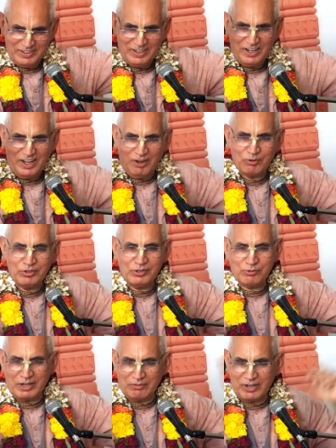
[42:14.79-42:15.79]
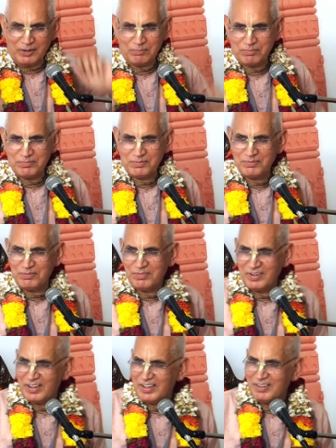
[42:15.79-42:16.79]
How he could have done
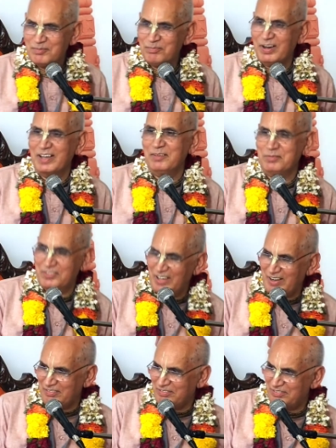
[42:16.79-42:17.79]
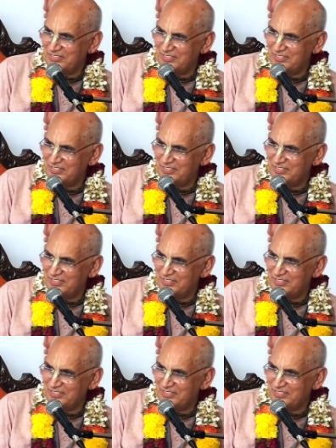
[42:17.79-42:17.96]
by himself?